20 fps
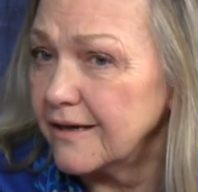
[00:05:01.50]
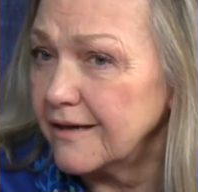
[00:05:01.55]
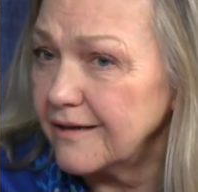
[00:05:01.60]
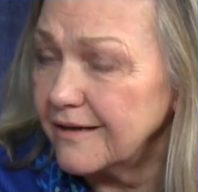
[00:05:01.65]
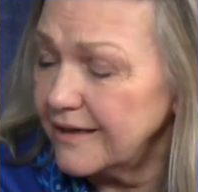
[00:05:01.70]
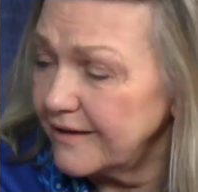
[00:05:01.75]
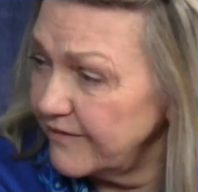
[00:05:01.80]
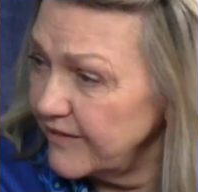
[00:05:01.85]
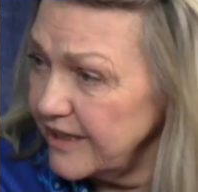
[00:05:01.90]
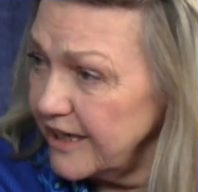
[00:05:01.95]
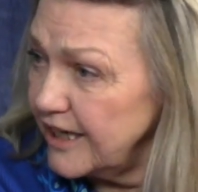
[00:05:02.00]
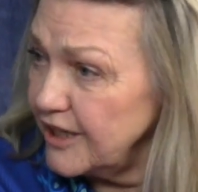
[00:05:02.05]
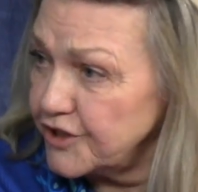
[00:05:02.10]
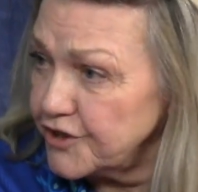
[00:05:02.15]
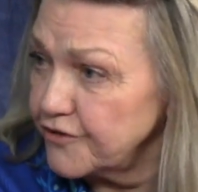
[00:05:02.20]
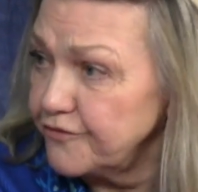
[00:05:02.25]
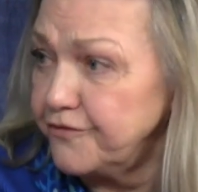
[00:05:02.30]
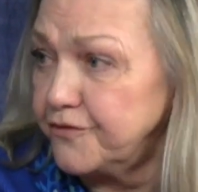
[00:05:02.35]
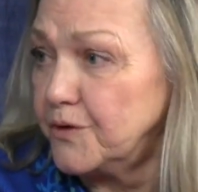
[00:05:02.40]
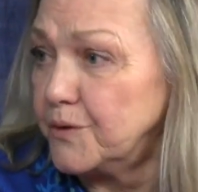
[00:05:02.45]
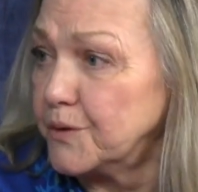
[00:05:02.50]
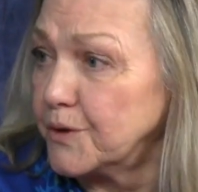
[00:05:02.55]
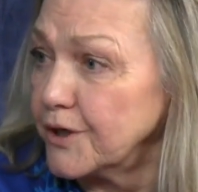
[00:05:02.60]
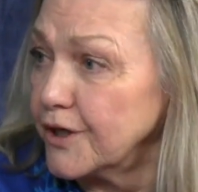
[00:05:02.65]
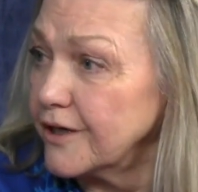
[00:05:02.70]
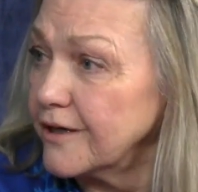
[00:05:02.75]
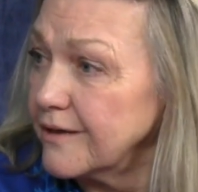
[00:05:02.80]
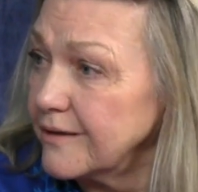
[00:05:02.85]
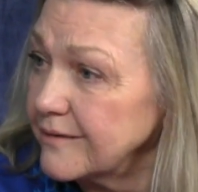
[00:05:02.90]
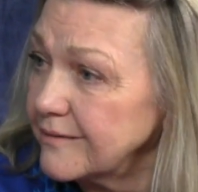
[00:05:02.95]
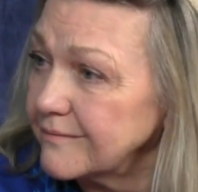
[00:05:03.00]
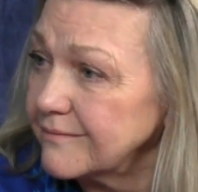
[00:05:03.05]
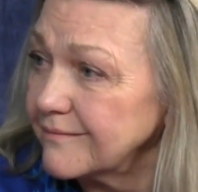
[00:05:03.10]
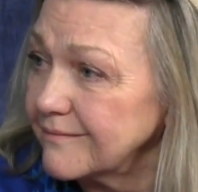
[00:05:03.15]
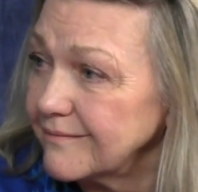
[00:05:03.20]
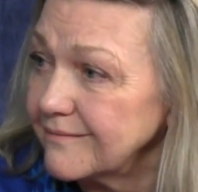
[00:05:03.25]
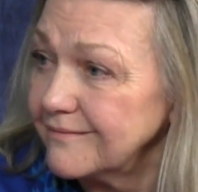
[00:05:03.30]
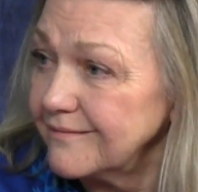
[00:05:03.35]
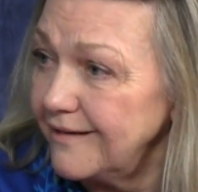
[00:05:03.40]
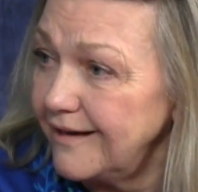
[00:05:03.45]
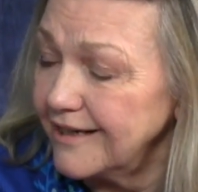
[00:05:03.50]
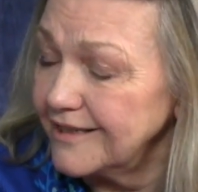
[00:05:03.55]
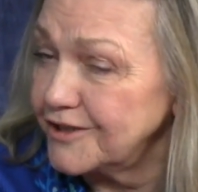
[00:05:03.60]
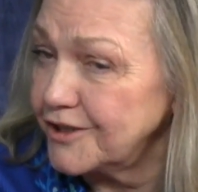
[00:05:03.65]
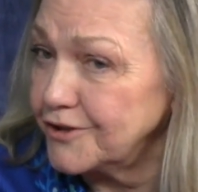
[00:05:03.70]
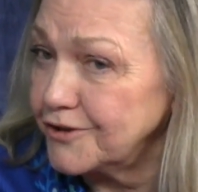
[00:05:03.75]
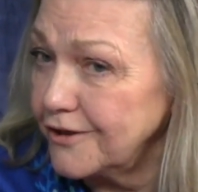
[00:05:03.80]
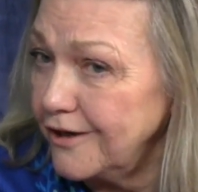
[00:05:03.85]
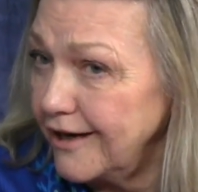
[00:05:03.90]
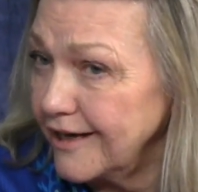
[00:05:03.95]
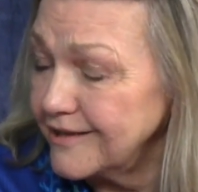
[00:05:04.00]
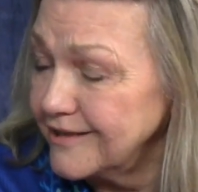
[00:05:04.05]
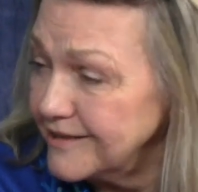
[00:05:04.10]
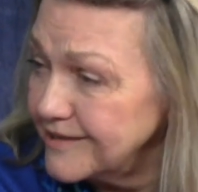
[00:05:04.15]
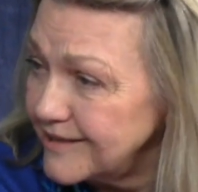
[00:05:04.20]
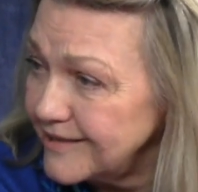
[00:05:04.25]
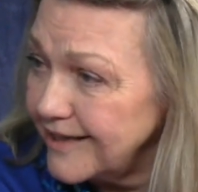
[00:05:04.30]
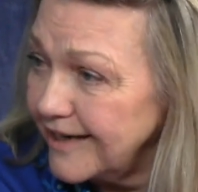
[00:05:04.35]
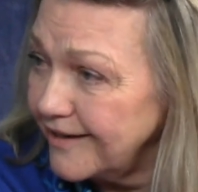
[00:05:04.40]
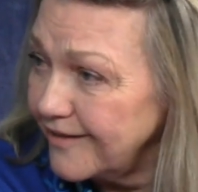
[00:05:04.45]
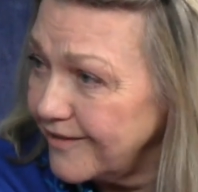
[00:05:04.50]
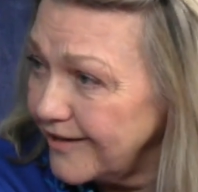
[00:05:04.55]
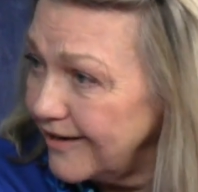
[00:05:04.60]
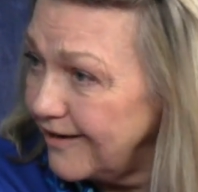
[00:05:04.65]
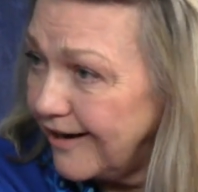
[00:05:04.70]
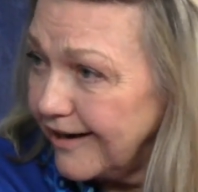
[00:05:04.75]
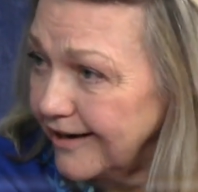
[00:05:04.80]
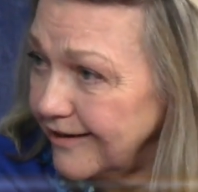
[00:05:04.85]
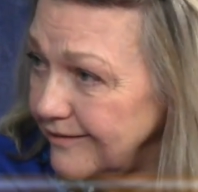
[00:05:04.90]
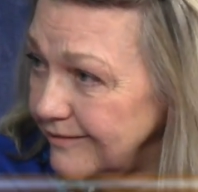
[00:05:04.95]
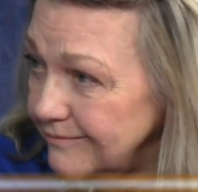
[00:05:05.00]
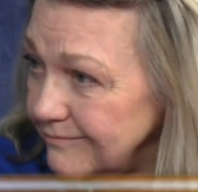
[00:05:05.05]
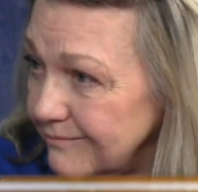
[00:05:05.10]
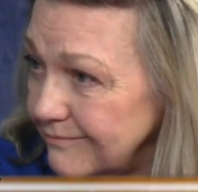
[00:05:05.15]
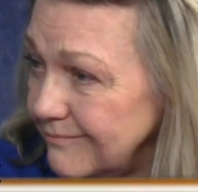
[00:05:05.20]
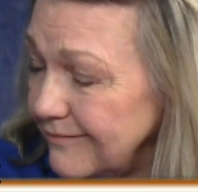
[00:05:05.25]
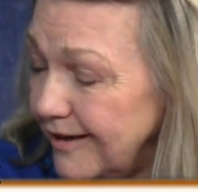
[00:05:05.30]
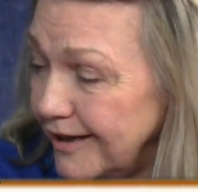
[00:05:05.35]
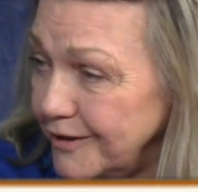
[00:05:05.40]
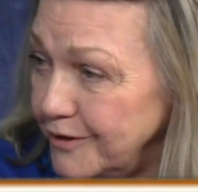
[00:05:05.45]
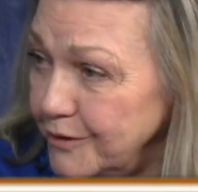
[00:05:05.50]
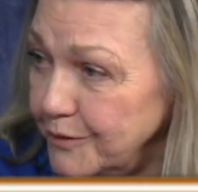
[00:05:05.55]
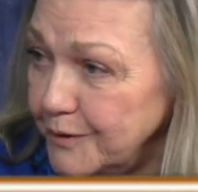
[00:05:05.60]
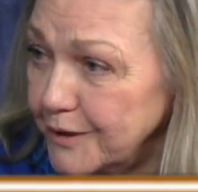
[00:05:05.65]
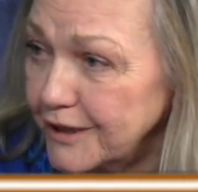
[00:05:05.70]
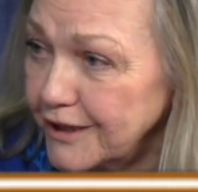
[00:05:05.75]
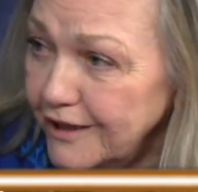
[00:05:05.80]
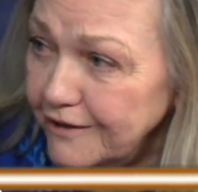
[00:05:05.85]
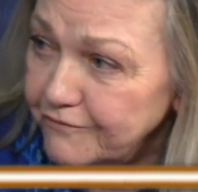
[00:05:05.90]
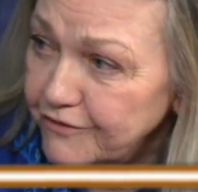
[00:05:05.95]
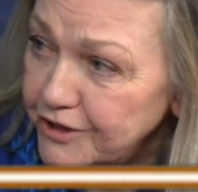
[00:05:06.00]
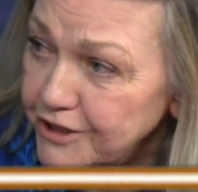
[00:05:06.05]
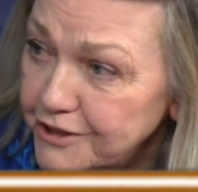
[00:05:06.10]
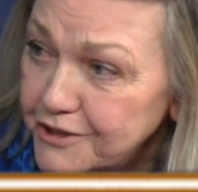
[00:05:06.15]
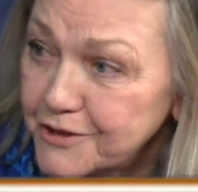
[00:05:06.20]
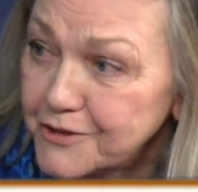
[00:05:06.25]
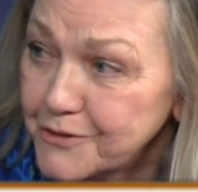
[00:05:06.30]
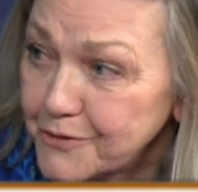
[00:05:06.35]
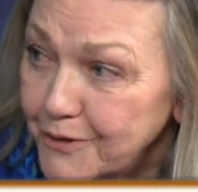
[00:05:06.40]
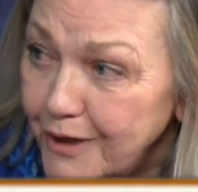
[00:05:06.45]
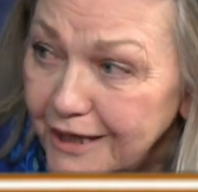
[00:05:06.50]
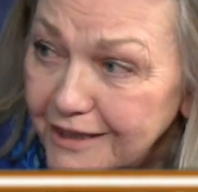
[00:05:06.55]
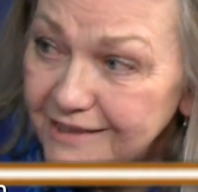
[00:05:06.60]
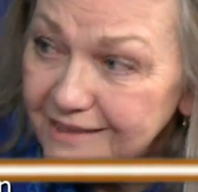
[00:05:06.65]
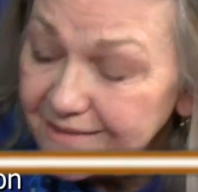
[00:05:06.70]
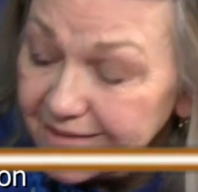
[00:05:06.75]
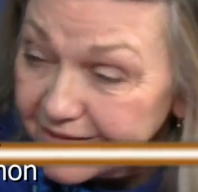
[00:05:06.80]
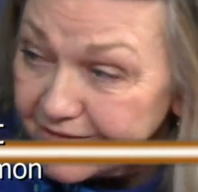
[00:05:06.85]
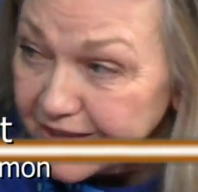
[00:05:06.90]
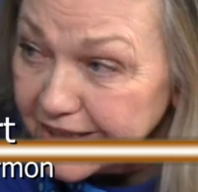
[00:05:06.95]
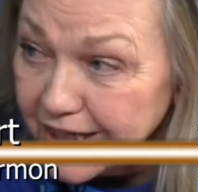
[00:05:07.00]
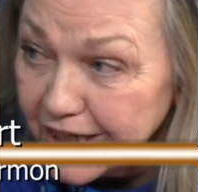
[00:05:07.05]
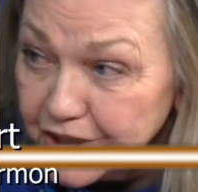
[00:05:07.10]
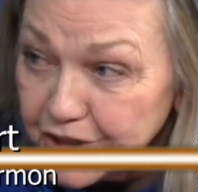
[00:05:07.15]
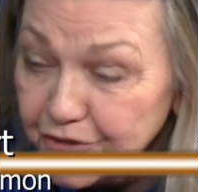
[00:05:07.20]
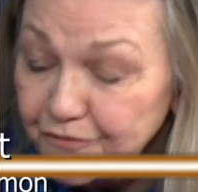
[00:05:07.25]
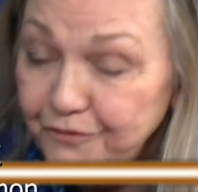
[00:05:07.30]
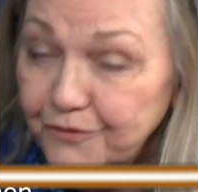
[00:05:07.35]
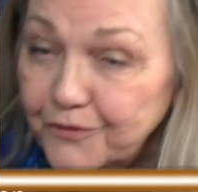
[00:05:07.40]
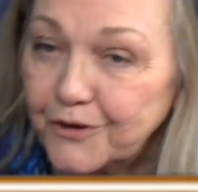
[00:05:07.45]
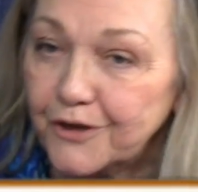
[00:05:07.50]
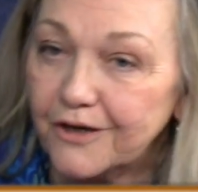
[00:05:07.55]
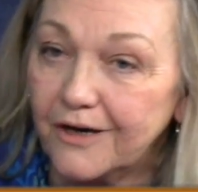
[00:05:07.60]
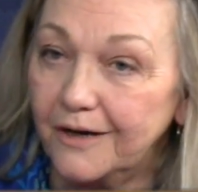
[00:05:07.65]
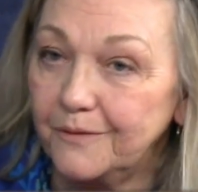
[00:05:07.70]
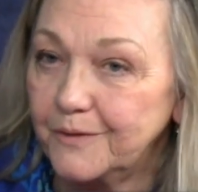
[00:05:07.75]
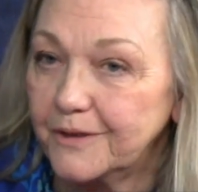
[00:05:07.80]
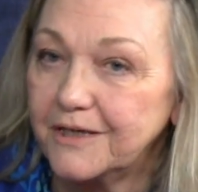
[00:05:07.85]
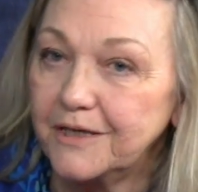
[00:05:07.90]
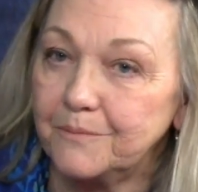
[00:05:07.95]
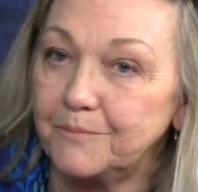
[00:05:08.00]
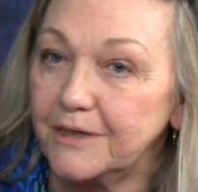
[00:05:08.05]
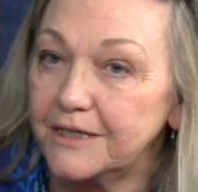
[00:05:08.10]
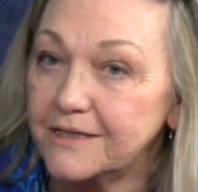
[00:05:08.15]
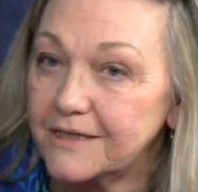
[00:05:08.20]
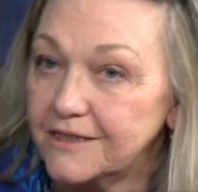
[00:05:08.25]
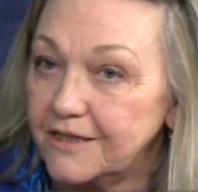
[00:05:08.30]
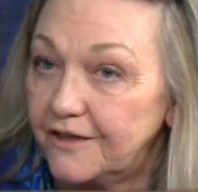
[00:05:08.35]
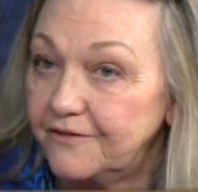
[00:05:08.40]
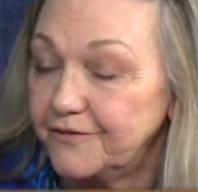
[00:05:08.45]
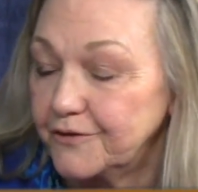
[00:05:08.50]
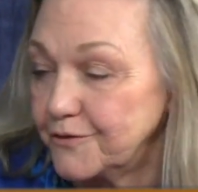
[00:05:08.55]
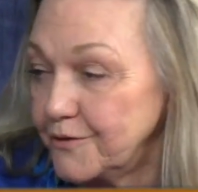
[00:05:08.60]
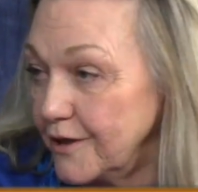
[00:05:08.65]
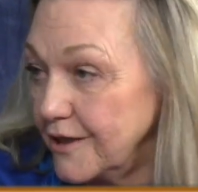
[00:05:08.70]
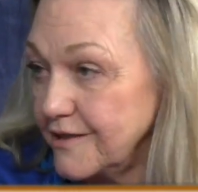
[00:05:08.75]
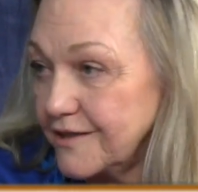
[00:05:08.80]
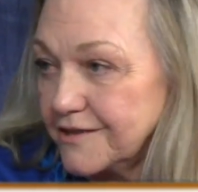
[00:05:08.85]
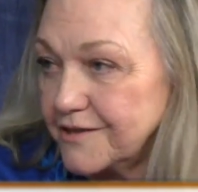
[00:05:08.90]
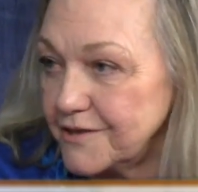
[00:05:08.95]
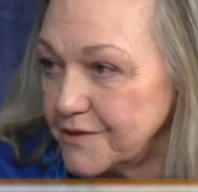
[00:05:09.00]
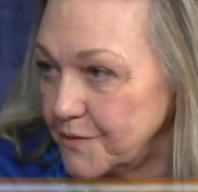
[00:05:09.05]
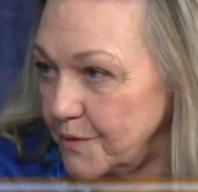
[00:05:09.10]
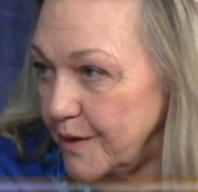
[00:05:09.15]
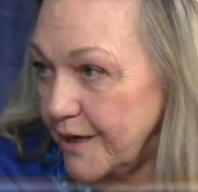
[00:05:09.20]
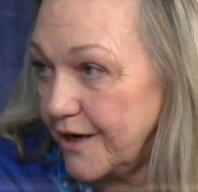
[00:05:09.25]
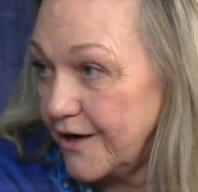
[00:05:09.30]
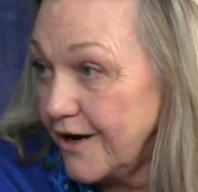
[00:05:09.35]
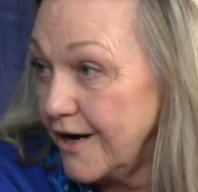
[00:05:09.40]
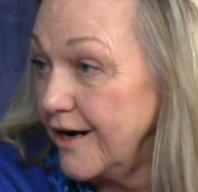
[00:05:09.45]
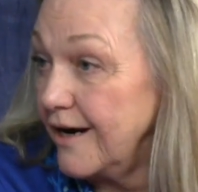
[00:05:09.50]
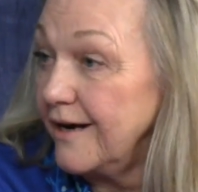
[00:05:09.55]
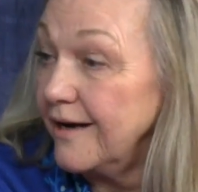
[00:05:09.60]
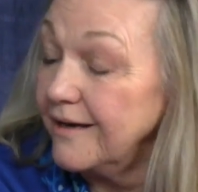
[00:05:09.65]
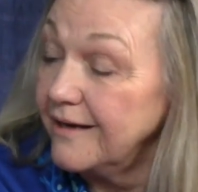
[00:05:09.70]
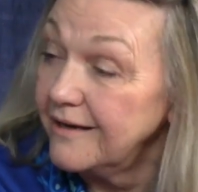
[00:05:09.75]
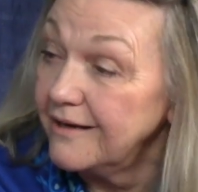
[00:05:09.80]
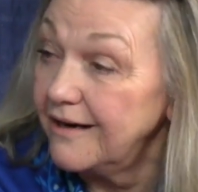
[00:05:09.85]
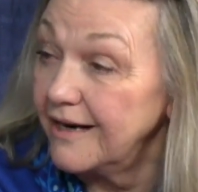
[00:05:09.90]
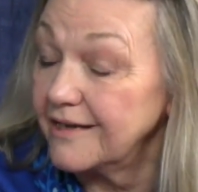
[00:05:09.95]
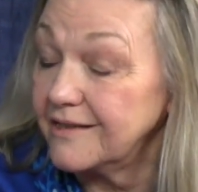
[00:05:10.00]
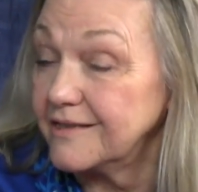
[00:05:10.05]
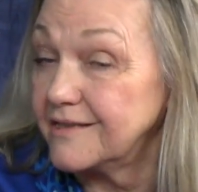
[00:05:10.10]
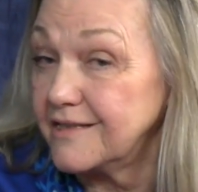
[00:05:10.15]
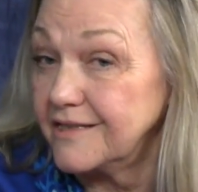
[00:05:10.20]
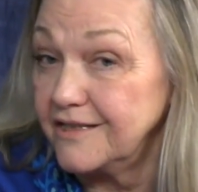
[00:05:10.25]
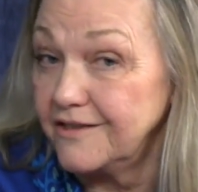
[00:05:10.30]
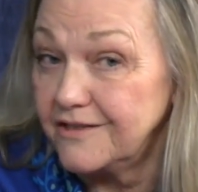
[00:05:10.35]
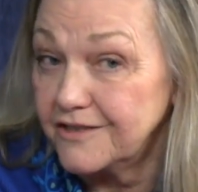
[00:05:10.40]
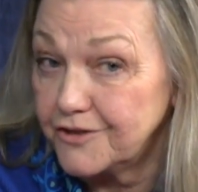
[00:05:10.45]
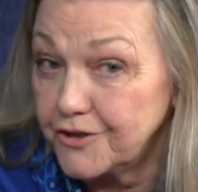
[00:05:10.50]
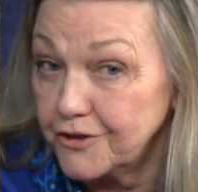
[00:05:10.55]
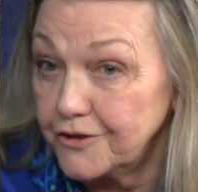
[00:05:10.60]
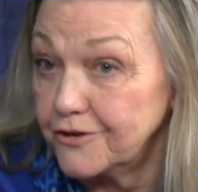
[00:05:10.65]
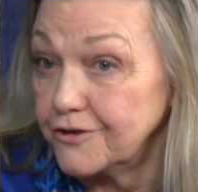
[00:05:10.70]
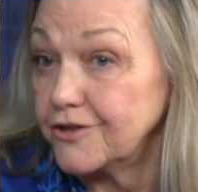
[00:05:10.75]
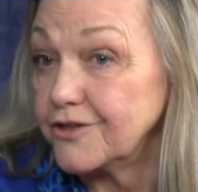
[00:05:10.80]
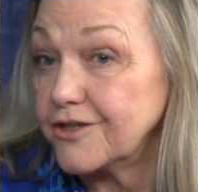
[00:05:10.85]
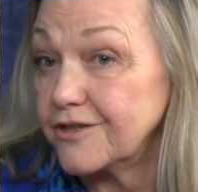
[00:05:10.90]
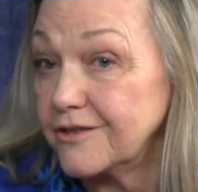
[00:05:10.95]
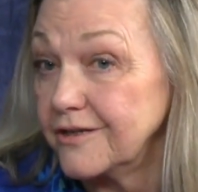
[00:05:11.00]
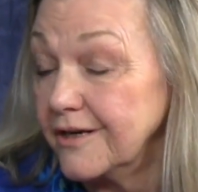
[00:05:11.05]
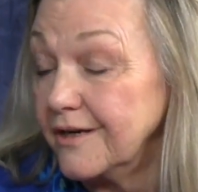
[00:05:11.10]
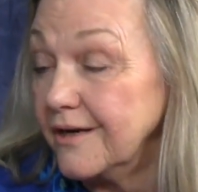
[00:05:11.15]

at the age of four, I, I could say that I, I knew and loved Jesus Christ. At the age of four, I would get really? myself across the square. I could see the church